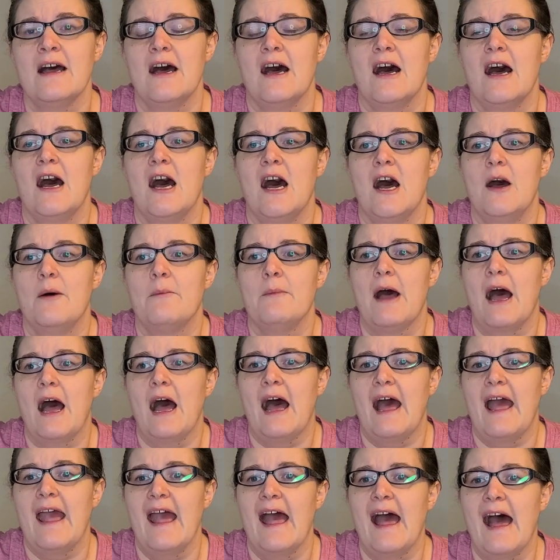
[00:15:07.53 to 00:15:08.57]

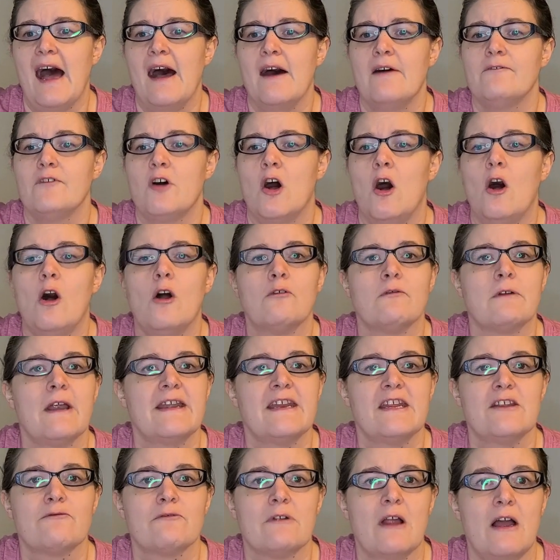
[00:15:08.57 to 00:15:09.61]
I have
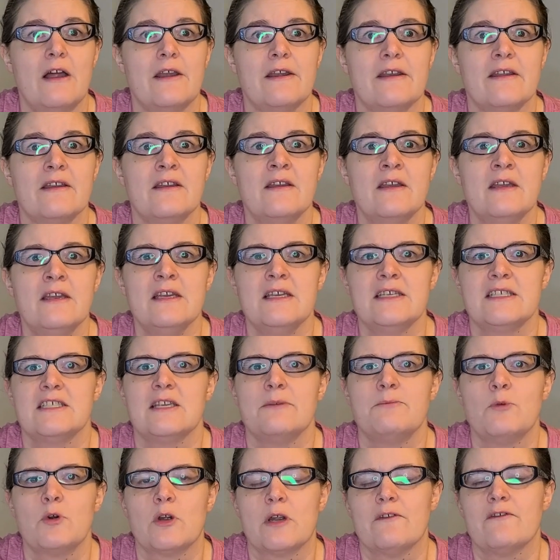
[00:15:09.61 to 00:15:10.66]
already run some
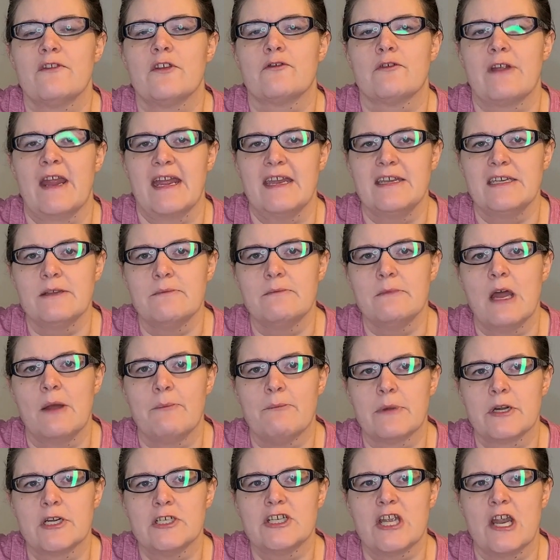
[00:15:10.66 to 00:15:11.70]
more of the random
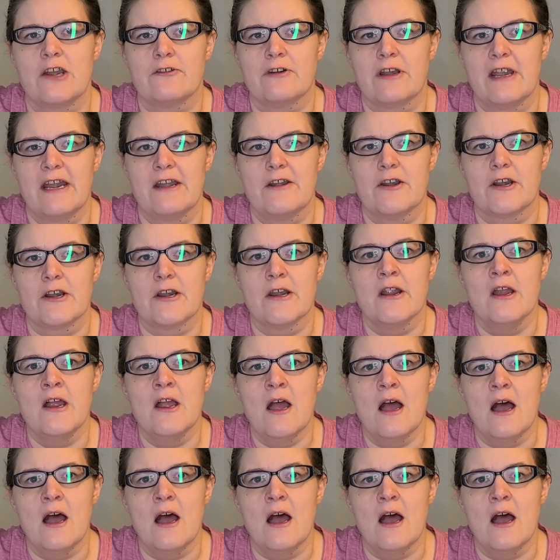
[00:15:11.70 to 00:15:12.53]
number generator,